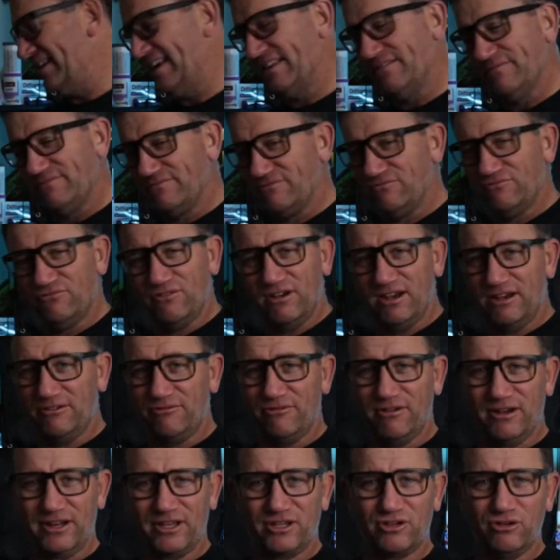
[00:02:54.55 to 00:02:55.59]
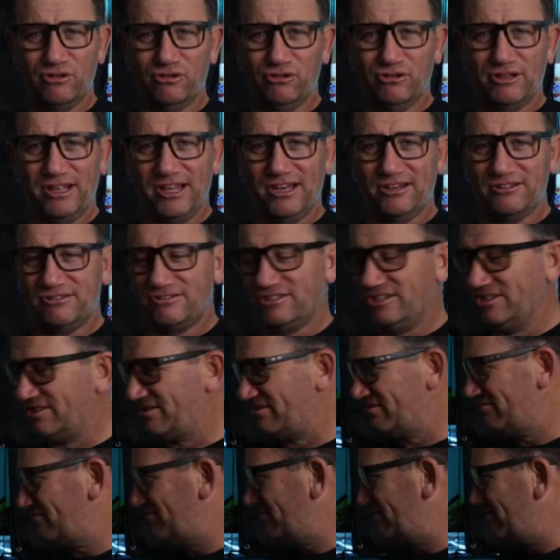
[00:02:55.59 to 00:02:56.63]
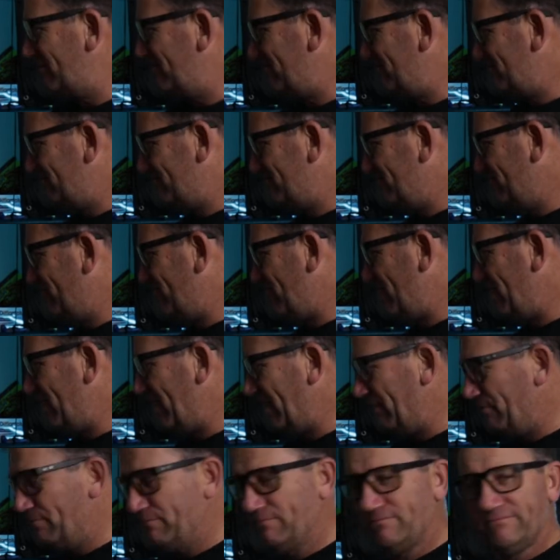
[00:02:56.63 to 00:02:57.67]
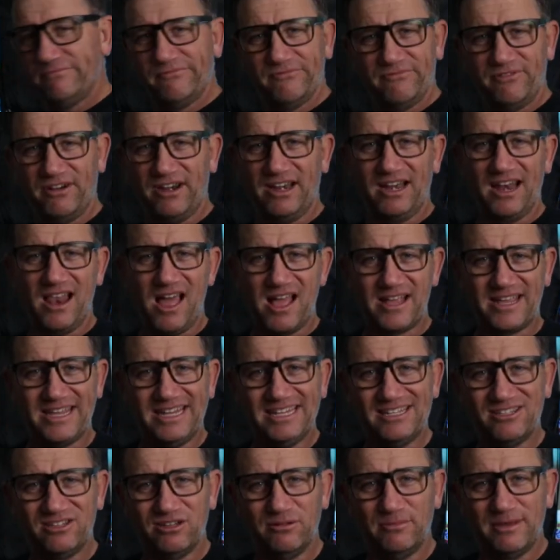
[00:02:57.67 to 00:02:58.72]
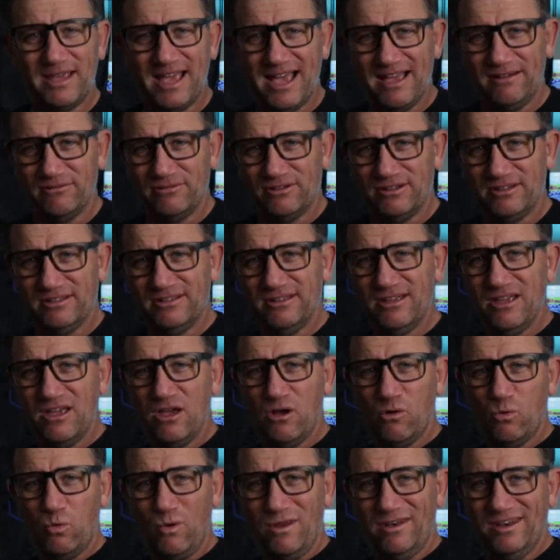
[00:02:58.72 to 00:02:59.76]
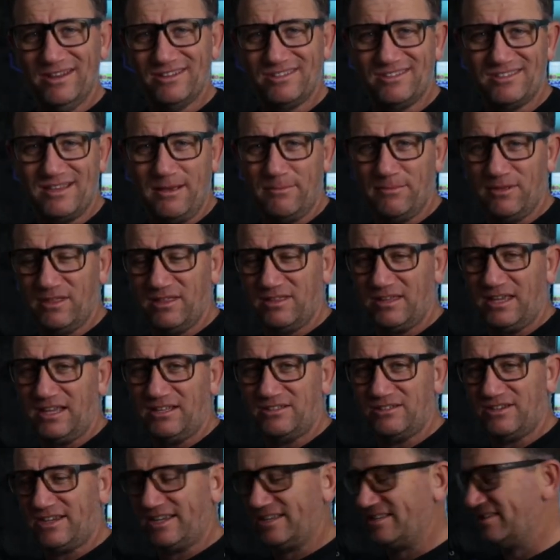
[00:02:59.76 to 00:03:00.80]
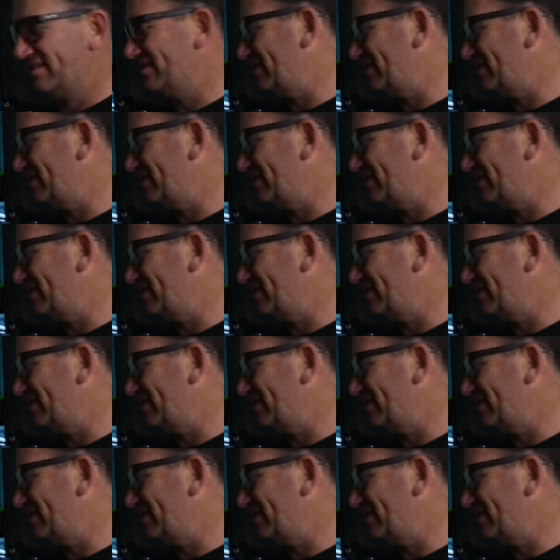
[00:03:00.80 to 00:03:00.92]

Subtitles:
and really, really cool, and just very, very lucky to be able to witness some of the things I get to